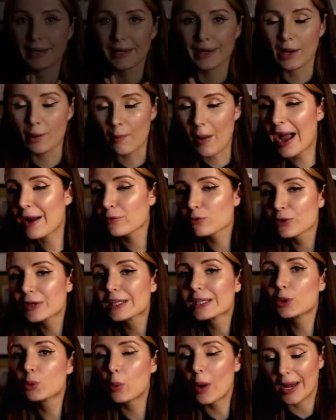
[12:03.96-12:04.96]
Now, Matt
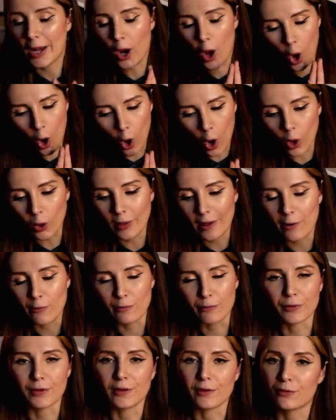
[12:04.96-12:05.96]
really went all
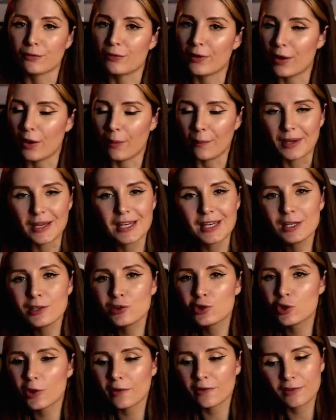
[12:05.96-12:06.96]
out for this film. He
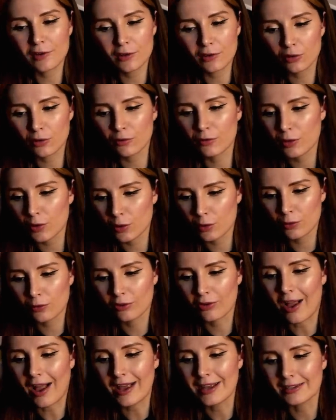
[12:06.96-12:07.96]
didn't just interview
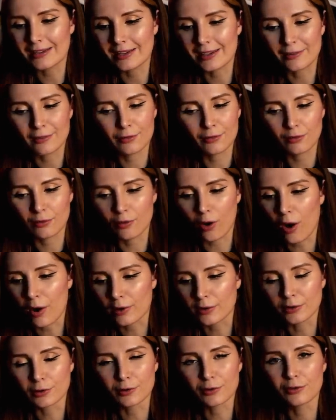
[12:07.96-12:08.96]
scientists,
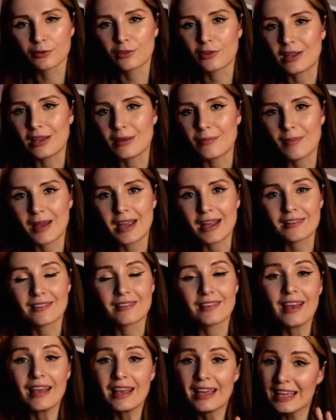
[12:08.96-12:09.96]
doctors,
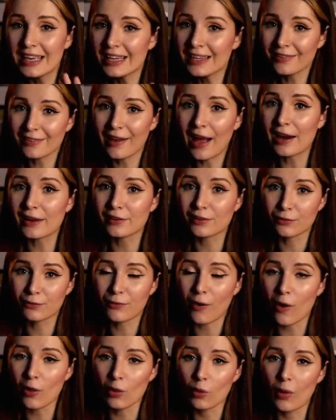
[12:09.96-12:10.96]
teammates. He decided to
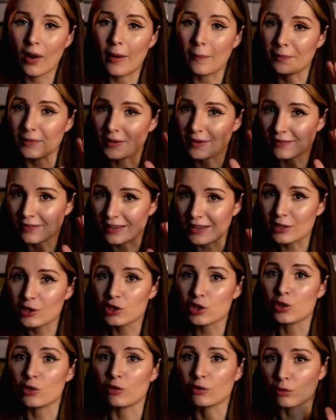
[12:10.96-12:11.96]
follow up these
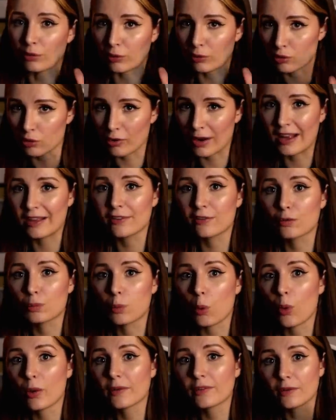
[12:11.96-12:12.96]
issues with trans
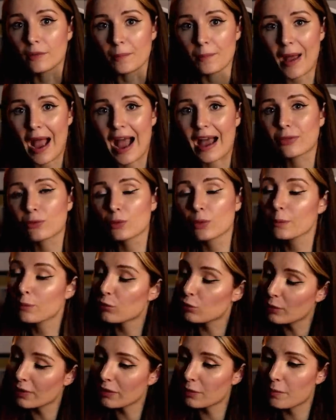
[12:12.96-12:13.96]
sports and
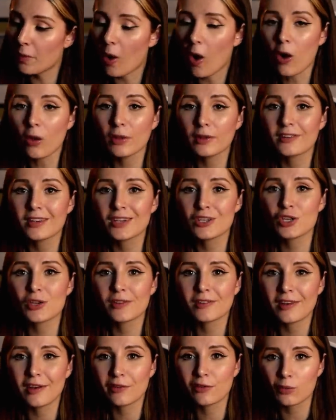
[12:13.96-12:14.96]
bathrooms with
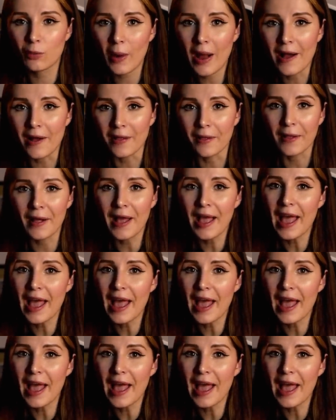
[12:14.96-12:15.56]
politicians as well.